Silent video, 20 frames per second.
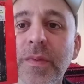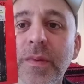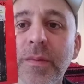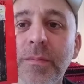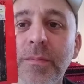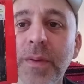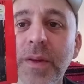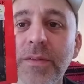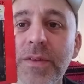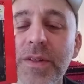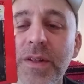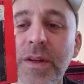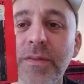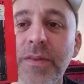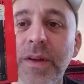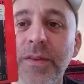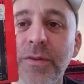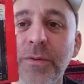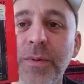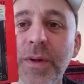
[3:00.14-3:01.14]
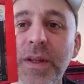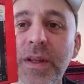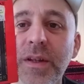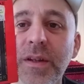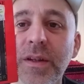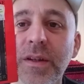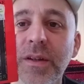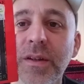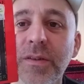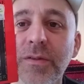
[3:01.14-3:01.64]
Picked this up the other
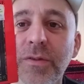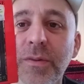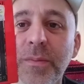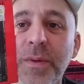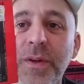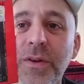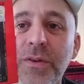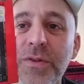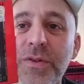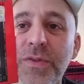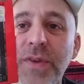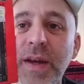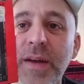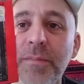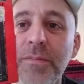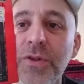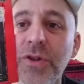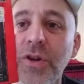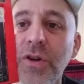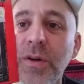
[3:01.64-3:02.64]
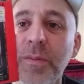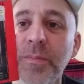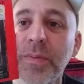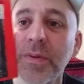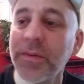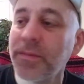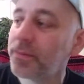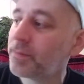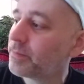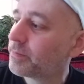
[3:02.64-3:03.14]
week from an Oxfam shop
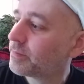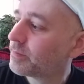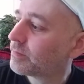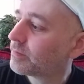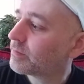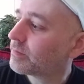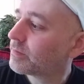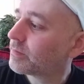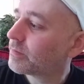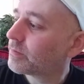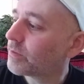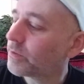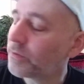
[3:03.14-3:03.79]
for